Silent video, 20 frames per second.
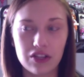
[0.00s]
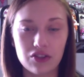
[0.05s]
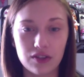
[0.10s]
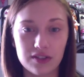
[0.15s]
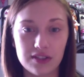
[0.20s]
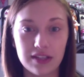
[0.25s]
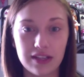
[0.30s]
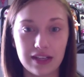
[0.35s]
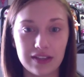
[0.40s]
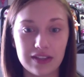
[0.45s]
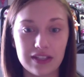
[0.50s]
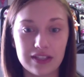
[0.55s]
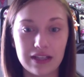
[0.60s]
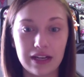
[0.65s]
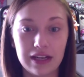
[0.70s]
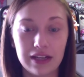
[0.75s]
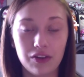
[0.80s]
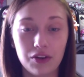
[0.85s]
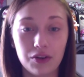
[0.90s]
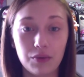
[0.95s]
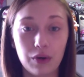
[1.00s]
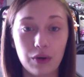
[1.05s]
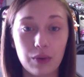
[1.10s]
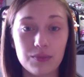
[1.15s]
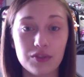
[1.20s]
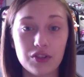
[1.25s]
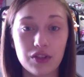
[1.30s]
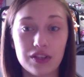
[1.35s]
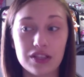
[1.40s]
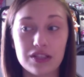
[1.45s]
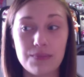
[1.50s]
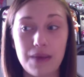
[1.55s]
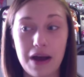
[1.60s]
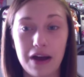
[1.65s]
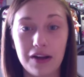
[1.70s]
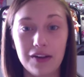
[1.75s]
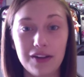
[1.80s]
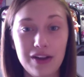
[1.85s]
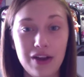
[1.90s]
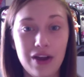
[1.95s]
so it's like this tiny little room, so the
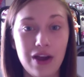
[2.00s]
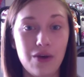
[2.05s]
smell